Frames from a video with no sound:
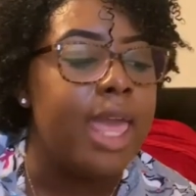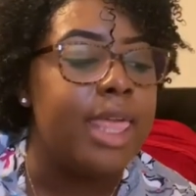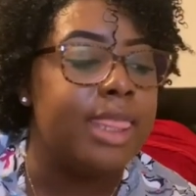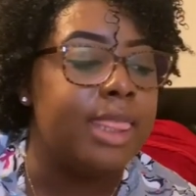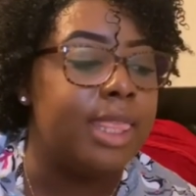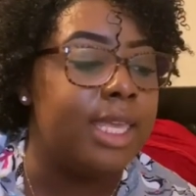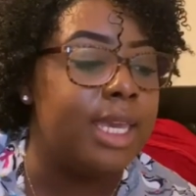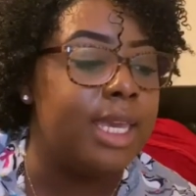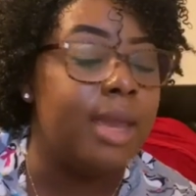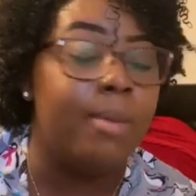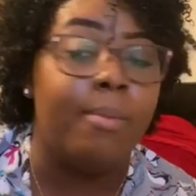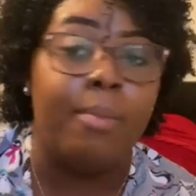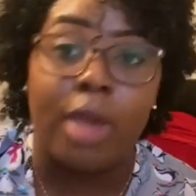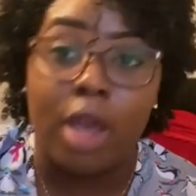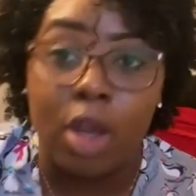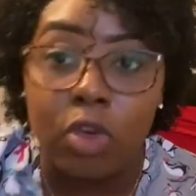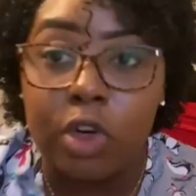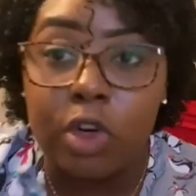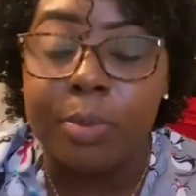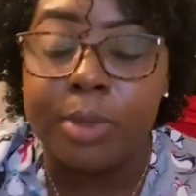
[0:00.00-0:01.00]
The
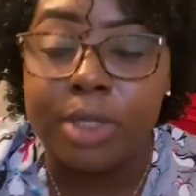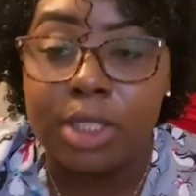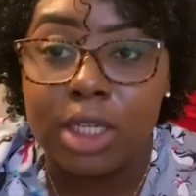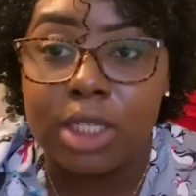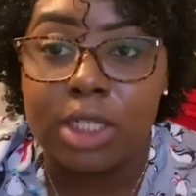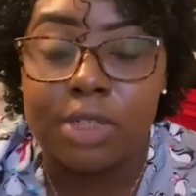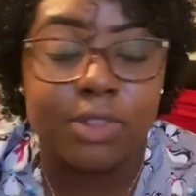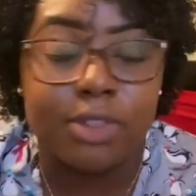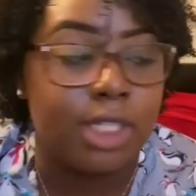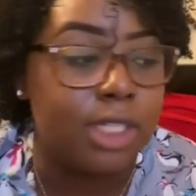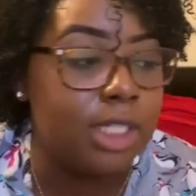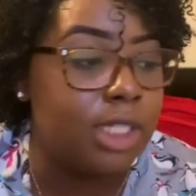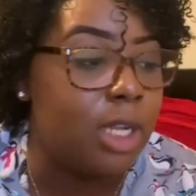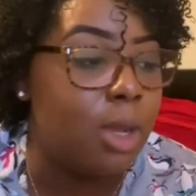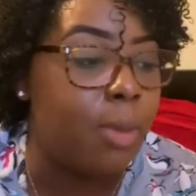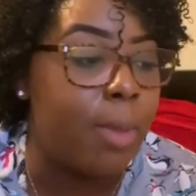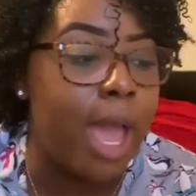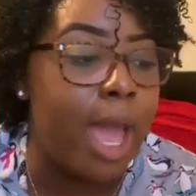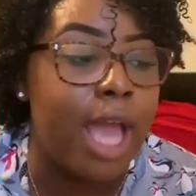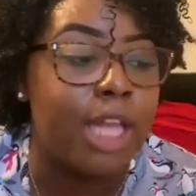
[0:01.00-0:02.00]
male reproductive
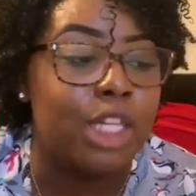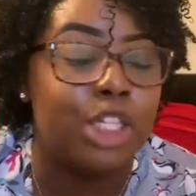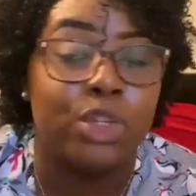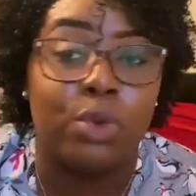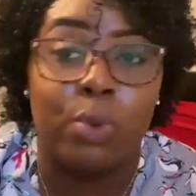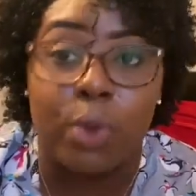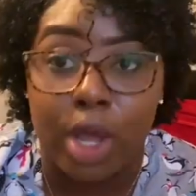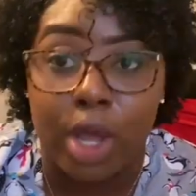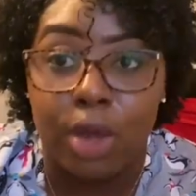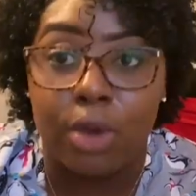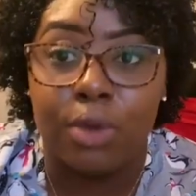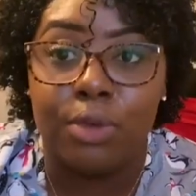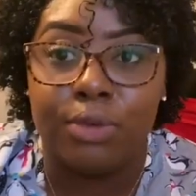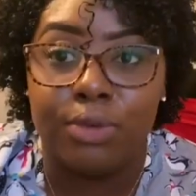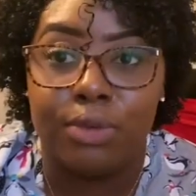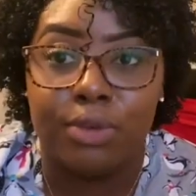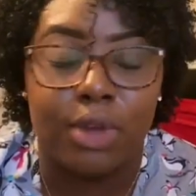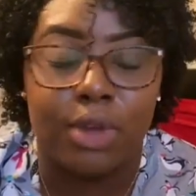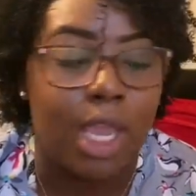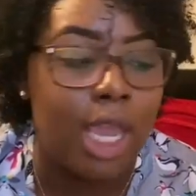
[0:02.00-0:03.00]
system had
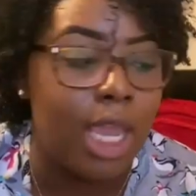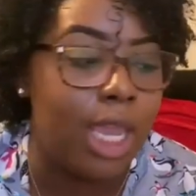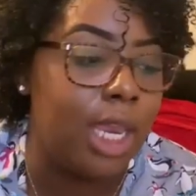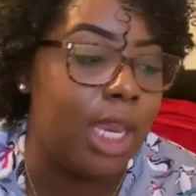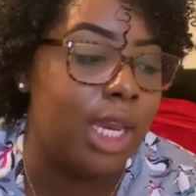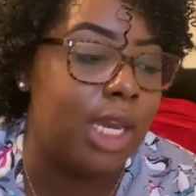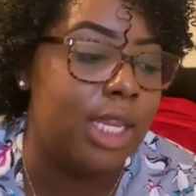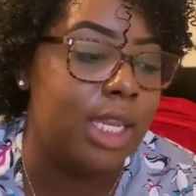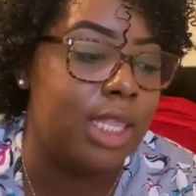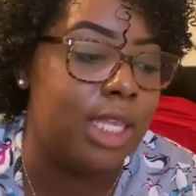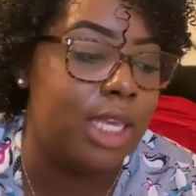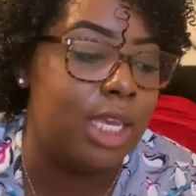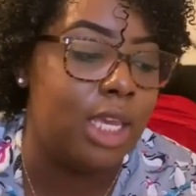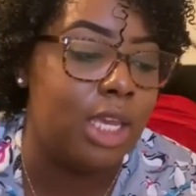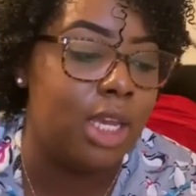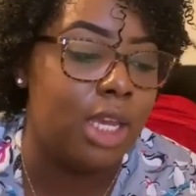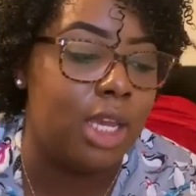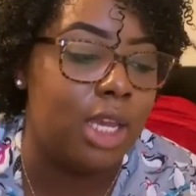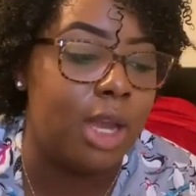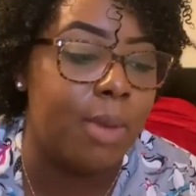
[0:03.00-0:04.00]
12, and
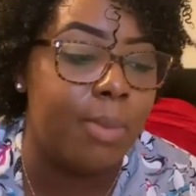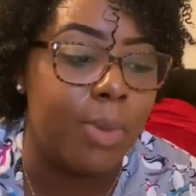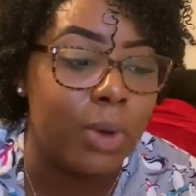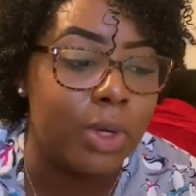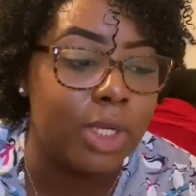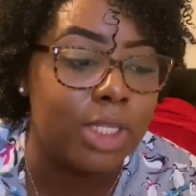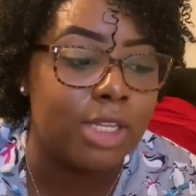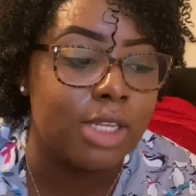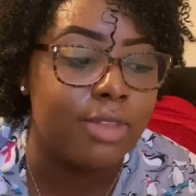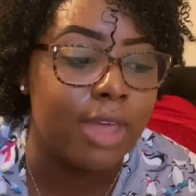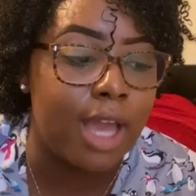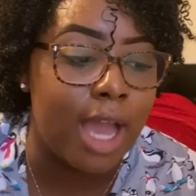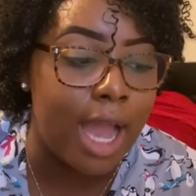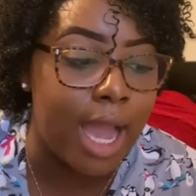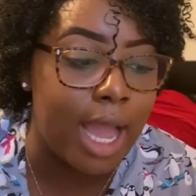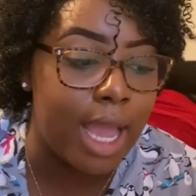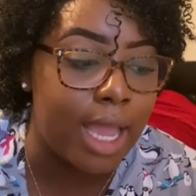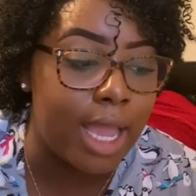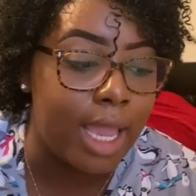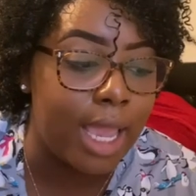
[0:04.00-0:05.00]
the components of the
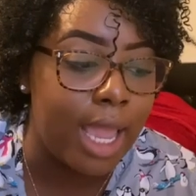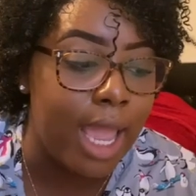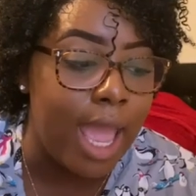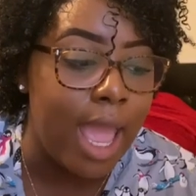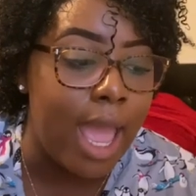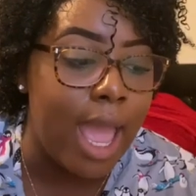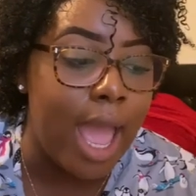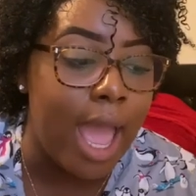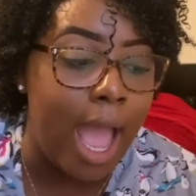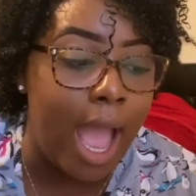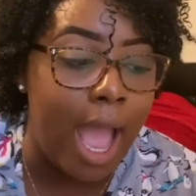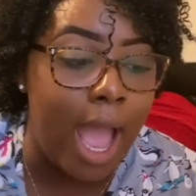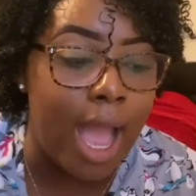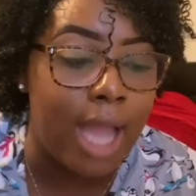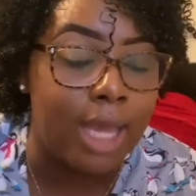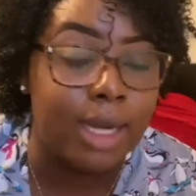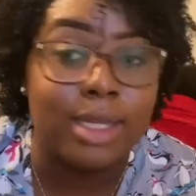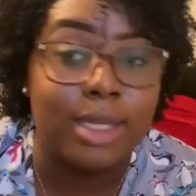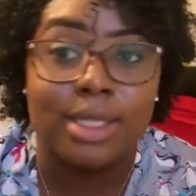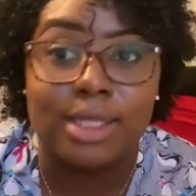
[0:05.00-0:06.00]
eye
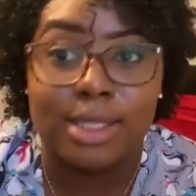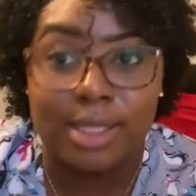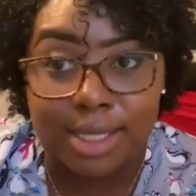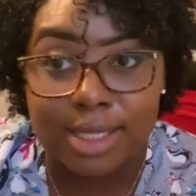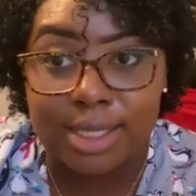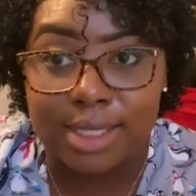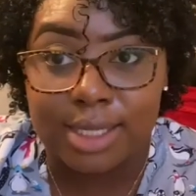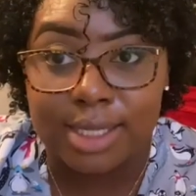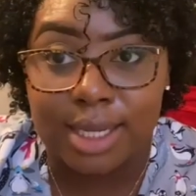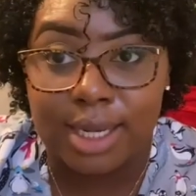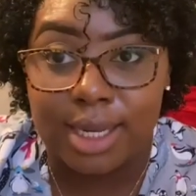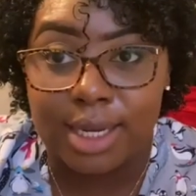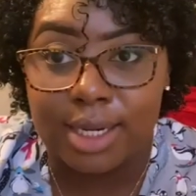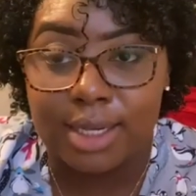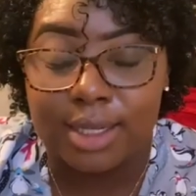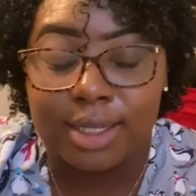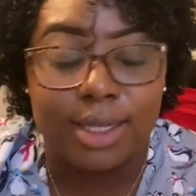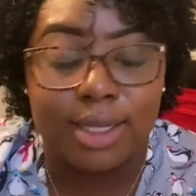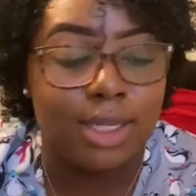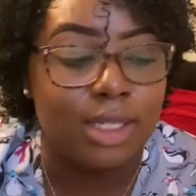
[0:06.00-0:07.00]
had 16.
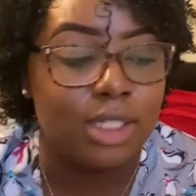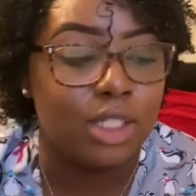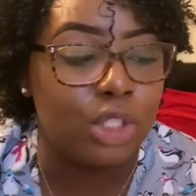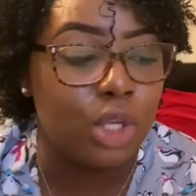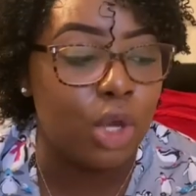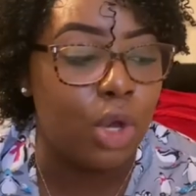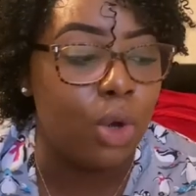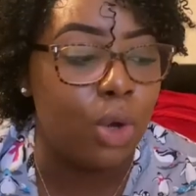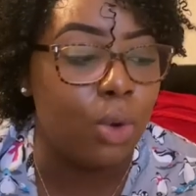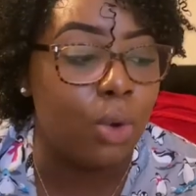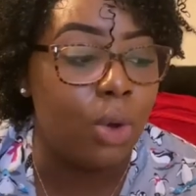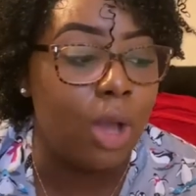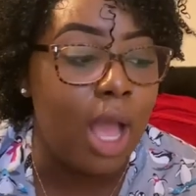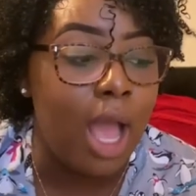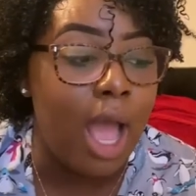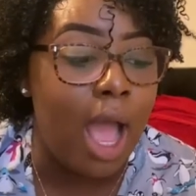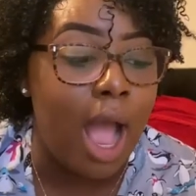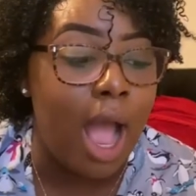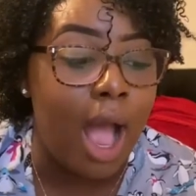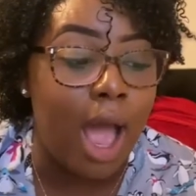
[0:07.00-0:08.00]
So
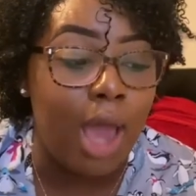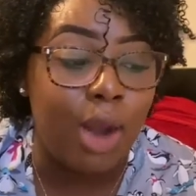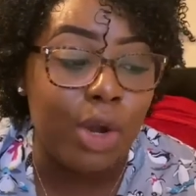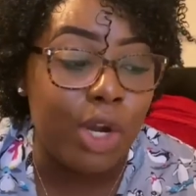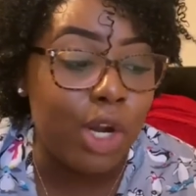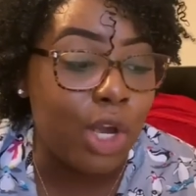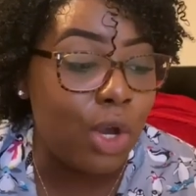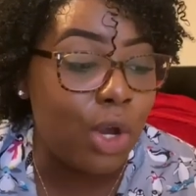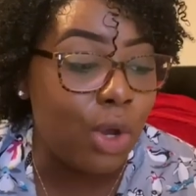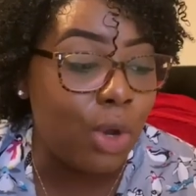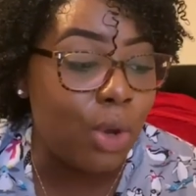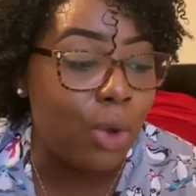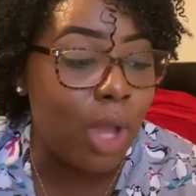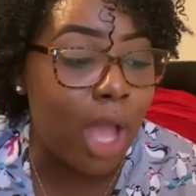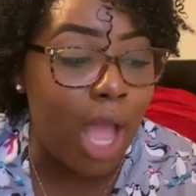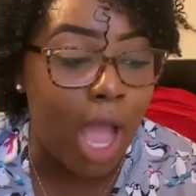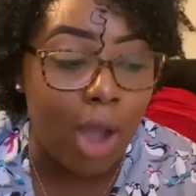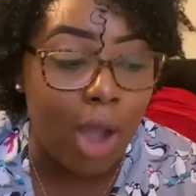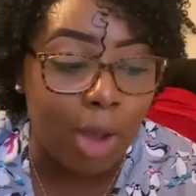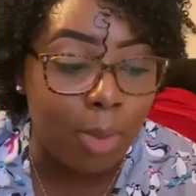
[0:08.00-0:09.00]
I don't know
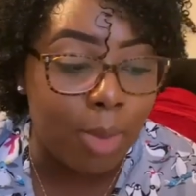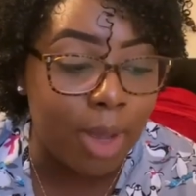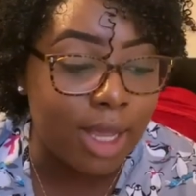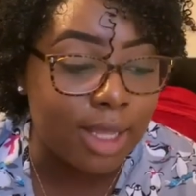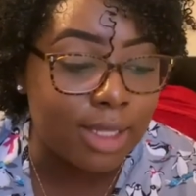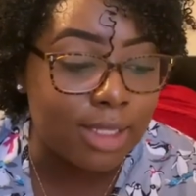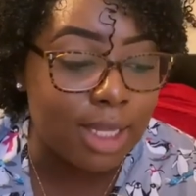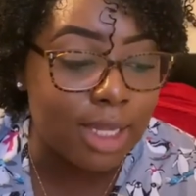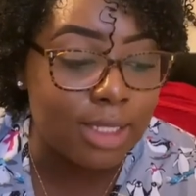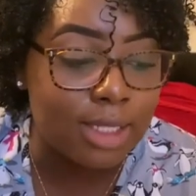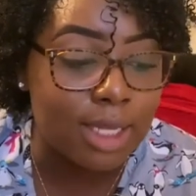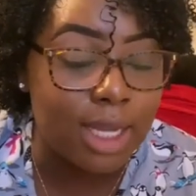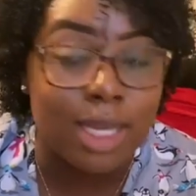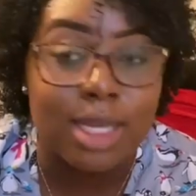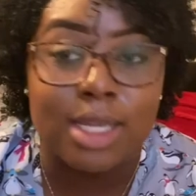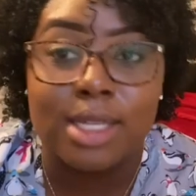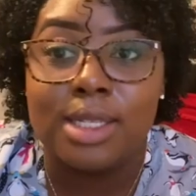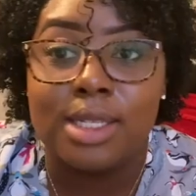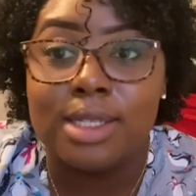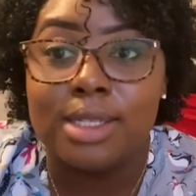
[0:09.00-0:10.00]
how I passed that
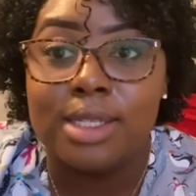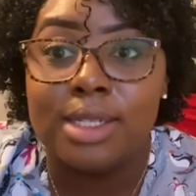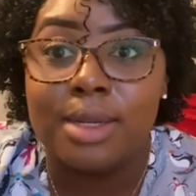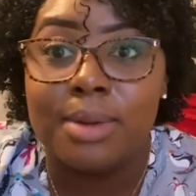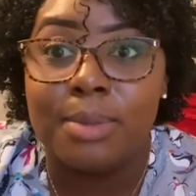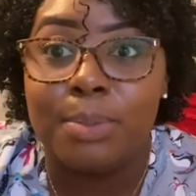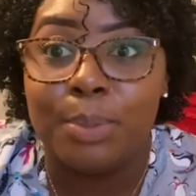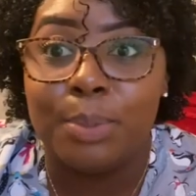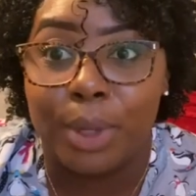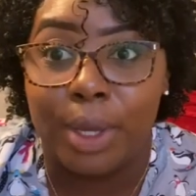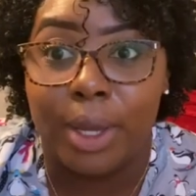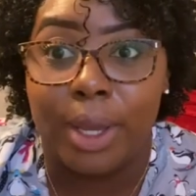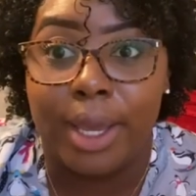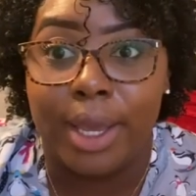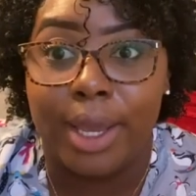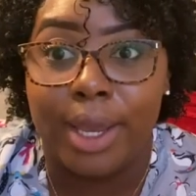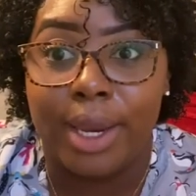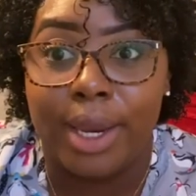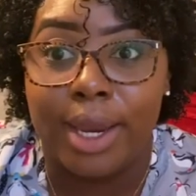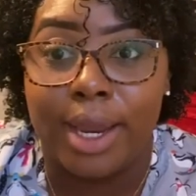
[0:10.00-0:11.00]
test,
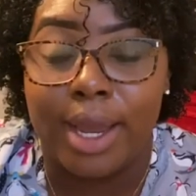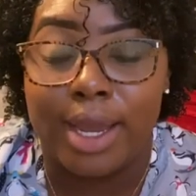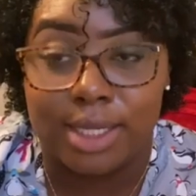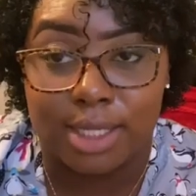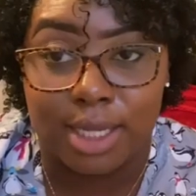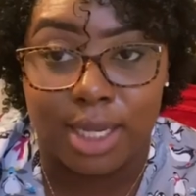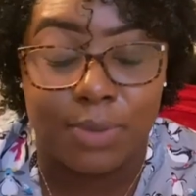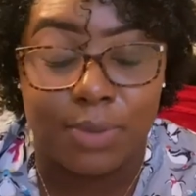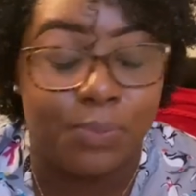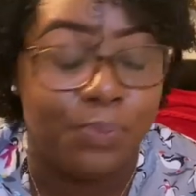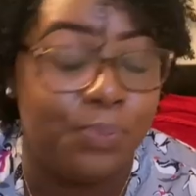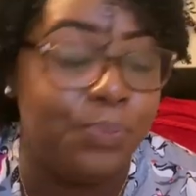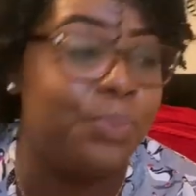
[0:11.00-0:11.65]
but I did.